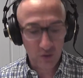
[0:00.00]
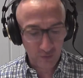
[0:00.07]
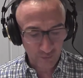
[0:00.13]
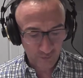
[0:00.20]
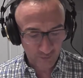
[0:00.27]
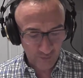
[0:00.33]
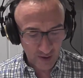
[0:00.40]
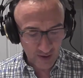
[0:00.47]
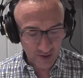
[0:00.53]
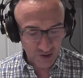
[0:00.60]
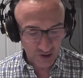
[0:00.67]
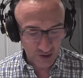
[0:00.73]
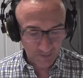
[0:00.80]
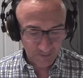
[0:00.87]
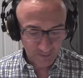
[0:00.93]

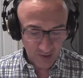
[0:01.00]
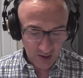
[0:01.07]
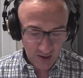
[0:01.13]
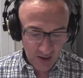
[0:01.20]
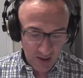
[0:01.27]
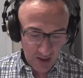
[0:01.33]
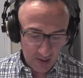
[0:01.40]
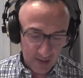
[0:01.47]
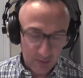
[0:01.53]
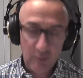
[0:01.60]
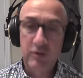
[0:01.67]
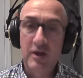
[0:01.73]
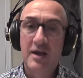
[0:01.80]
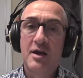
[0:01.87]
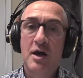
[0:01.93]
fracture. They were
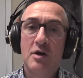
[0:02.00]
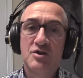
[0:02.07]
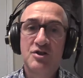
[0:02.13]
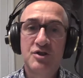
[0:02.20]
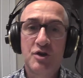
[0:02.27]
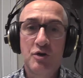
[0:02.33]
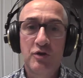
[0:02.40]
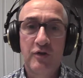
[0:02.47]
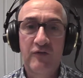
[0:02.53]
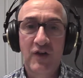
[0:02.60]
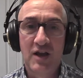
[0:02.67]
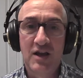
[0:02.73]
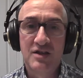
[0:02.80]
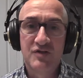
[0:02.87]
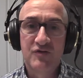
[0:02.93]
playing host to the
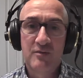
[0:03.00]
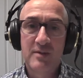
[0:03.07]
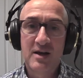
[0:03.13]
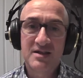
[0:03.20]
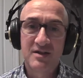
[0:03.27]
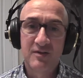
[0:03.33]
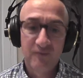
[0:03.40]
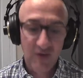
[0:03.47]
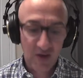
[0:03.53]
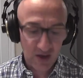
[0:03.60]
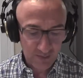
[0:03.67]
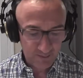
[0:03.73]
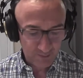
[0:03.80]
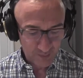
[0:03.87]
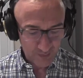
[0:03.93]
Villains from Aston
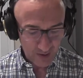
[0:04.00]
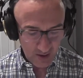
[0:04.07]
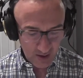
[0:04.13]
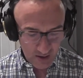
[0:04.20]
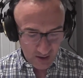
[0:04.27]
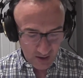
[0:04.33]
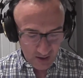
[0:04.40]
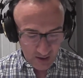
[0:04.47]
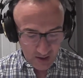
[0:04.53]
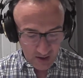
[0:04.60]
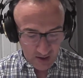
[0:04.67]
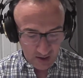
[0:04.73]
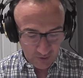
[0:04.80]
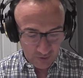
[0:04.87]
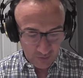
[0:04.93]
Villa.
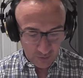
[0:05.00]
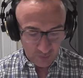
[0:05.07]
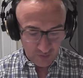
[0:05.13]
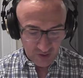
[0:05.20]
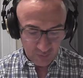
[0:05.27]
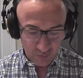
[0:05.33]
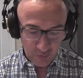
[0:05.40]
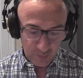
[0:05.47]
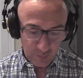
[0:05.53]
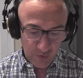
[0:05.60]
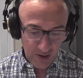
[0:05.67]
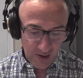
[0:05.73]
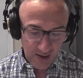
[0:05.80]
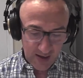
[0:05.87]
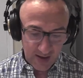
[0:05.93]
I thought this would
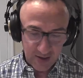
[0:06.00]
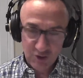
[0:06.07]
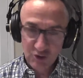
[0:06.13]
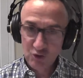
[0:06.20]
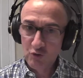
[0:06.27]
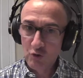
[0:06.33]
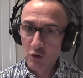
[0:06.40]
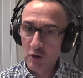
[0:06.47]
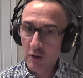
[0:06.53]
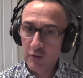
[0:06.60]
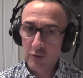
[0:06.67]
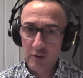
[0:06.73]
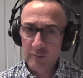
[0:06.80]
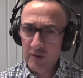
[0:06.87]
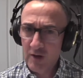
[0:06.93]
be a draw. I thought
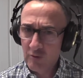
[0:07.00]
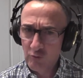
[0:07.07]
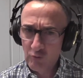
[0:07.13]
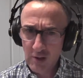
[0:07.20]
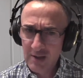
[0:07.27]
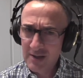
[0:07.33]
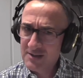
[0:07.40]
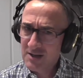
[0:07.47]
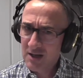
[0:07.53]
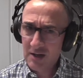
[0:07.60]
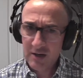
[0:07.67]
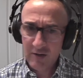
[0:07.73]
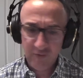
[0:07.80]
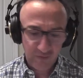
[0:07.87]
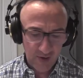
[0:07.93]
it'd be a really tight
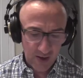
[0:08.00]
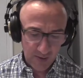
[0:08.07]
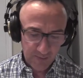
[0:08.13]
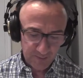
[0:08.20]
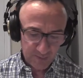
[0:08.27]
affair.